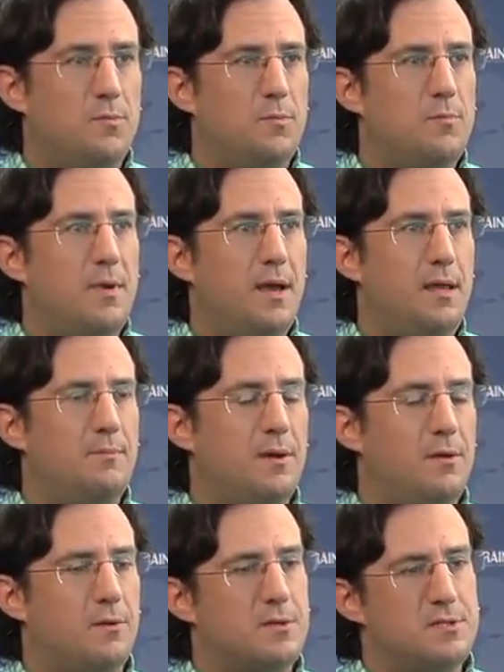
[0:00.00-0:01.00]

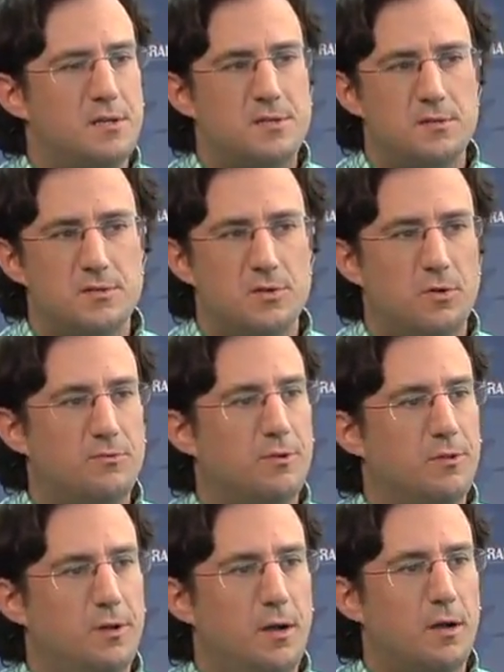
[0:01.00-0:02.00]
Many organizations
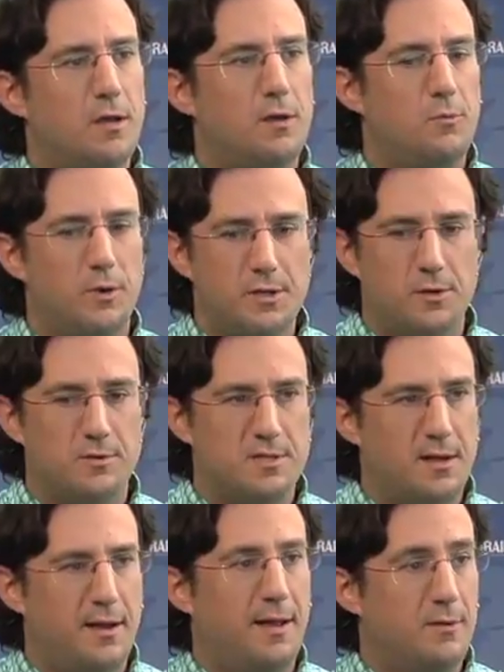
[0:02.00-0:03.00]
overlook what goes
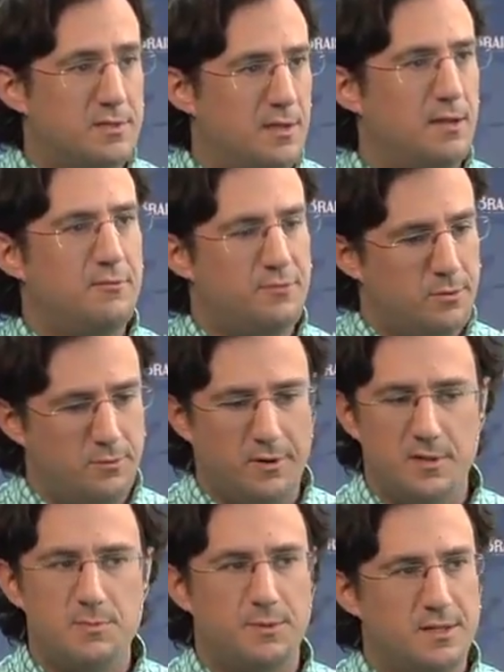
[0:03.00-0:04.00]
on outside the four
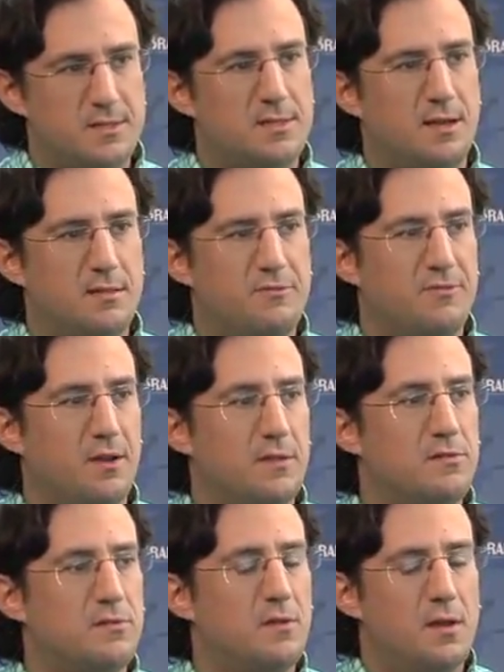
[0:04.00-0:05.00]
walls, but inside the
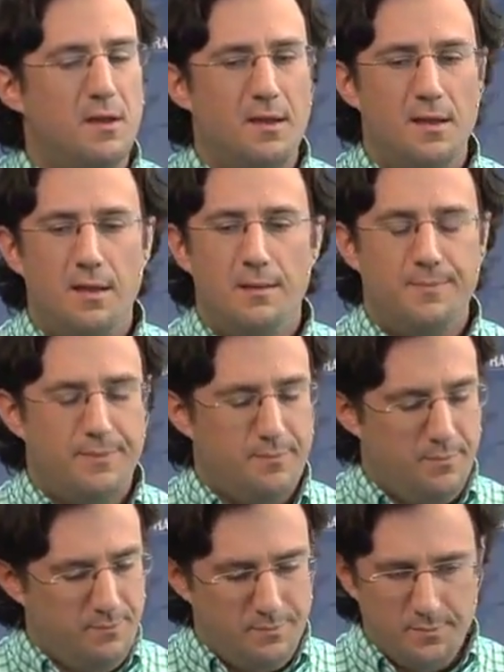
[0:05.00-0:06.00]
fence.
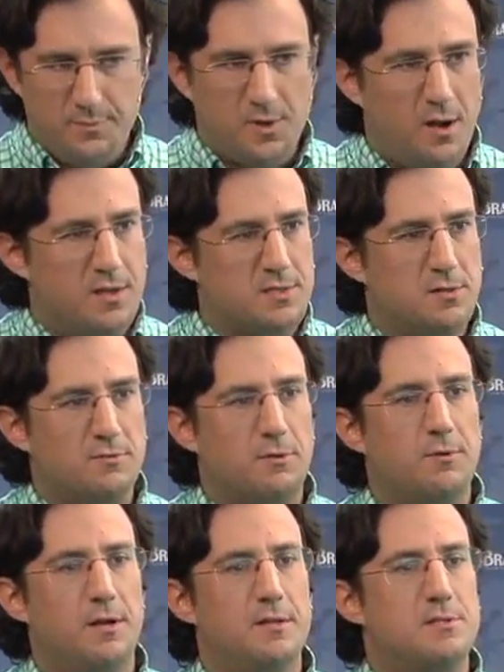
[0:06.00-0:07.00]
Cost
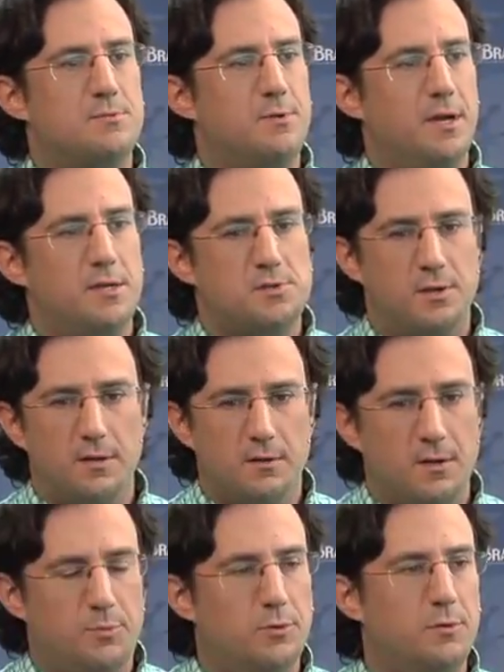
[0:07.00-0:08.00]
overruns, right?
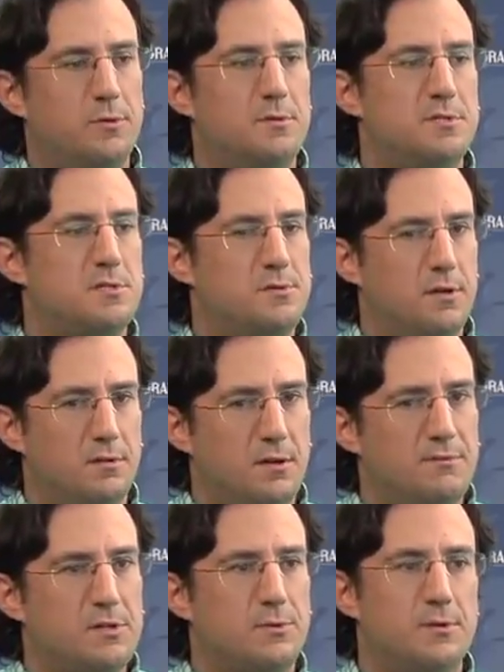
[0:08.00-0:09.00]
Trailer pools, trailer
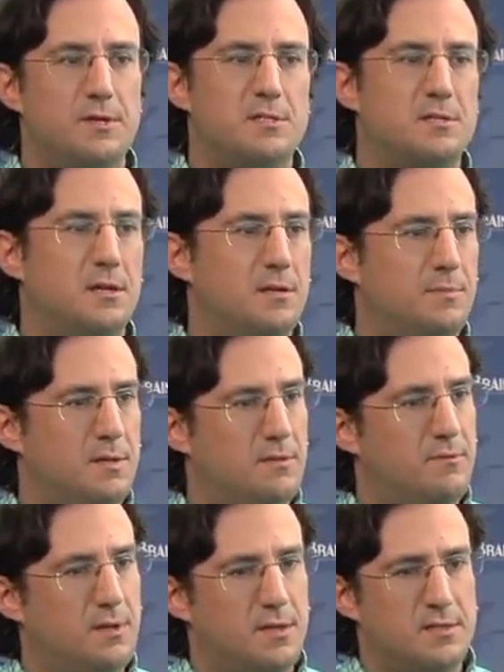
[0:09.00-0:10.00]
inventories tend to
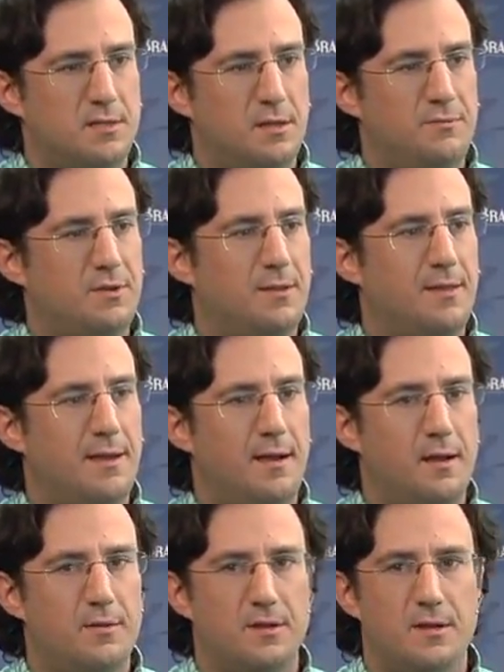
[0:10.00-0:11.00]
be significantly
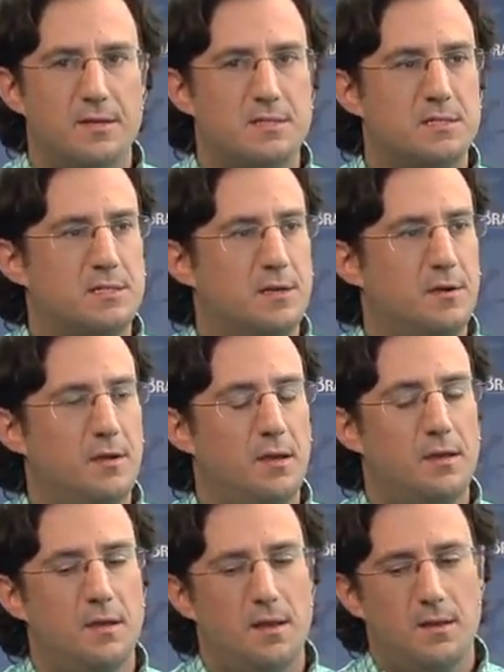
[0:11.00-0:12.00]
higher than necessary.